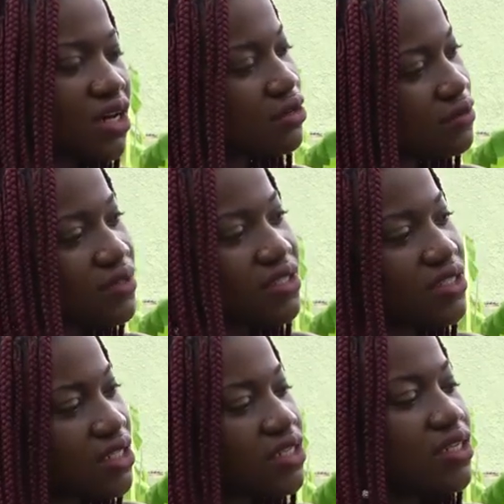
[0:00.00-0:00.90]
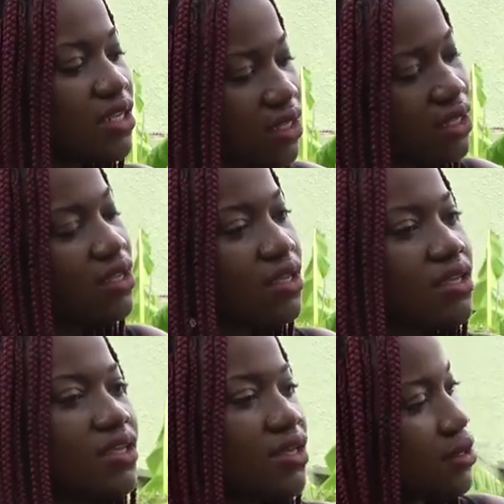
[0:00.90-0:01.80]
kind of destiny in there.
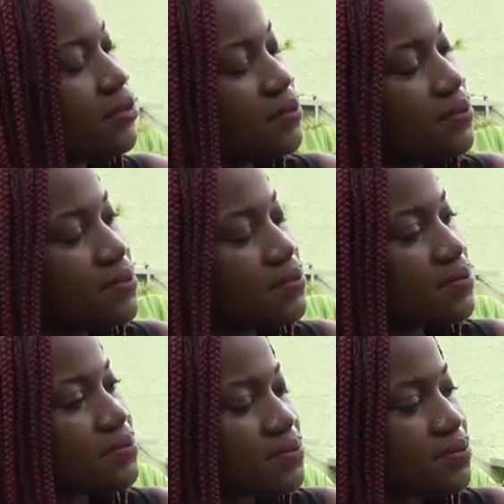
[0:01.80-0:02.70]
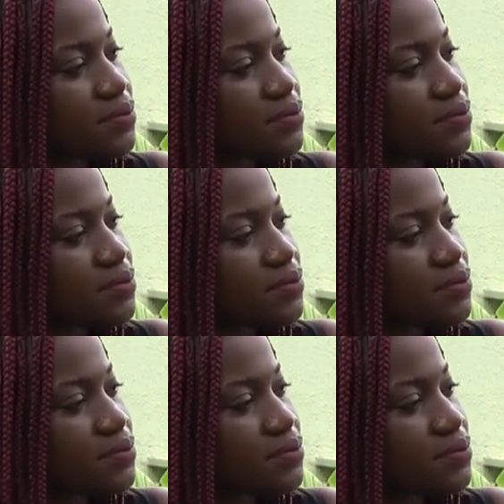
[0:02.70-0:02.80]
Okay, all right.